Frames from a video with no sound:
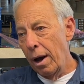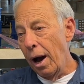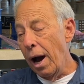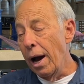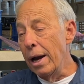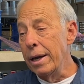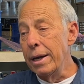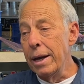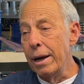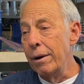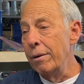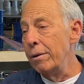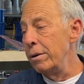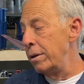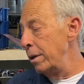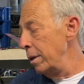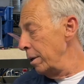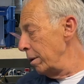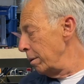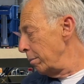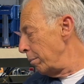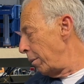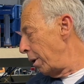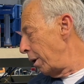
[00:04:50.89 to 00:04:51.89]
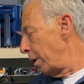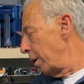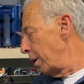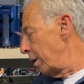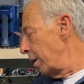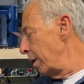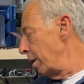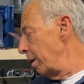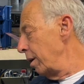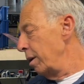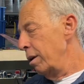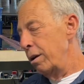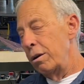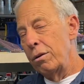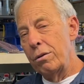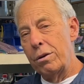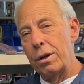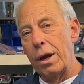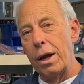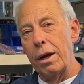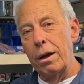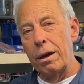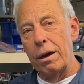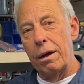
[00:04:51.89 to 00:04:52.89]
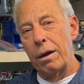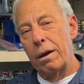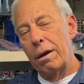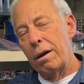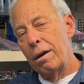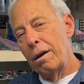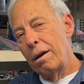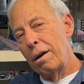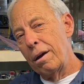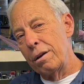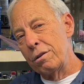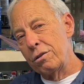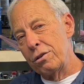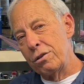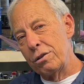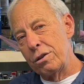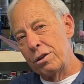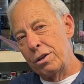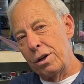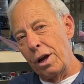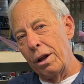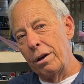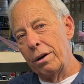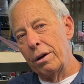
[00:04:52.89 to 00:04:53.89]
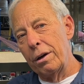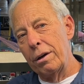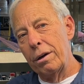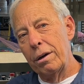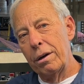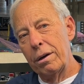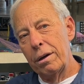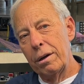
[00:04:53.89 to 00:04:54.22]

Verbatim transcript: I guarantee you, Mark, you take a Stellar,